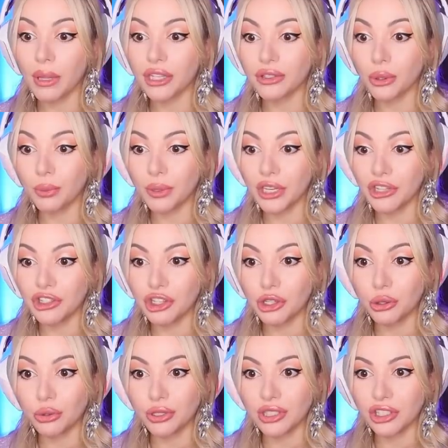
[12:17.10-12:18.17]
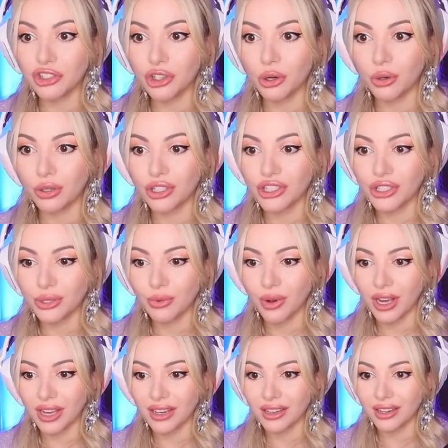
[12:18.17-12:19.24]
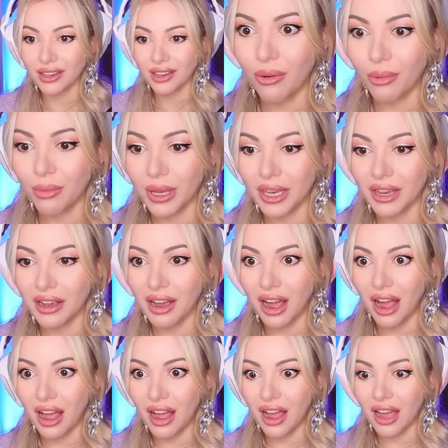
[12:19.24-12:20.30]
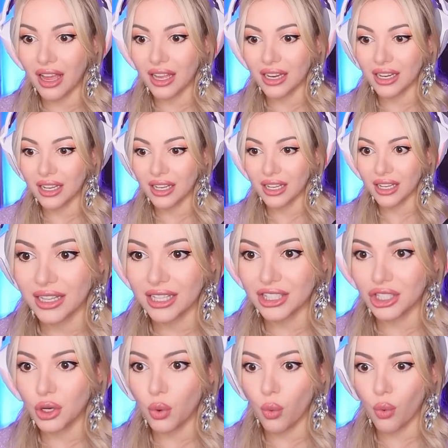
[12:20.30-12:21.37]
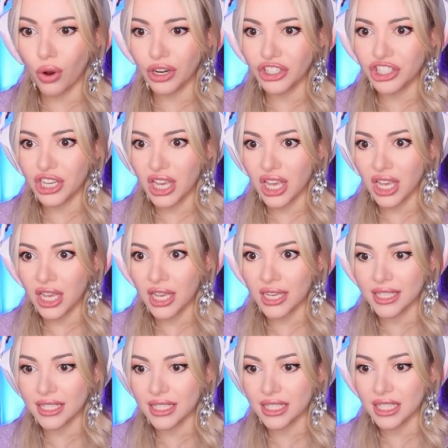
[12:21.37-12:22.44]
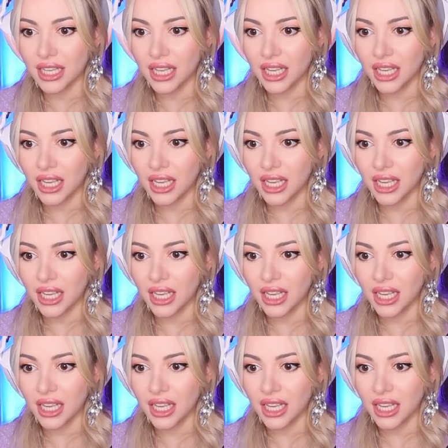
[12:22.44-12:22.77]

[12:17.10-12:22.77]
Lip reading: But that's so pretty. She used such a gorgeous one. Oh my God. That's gorgeous.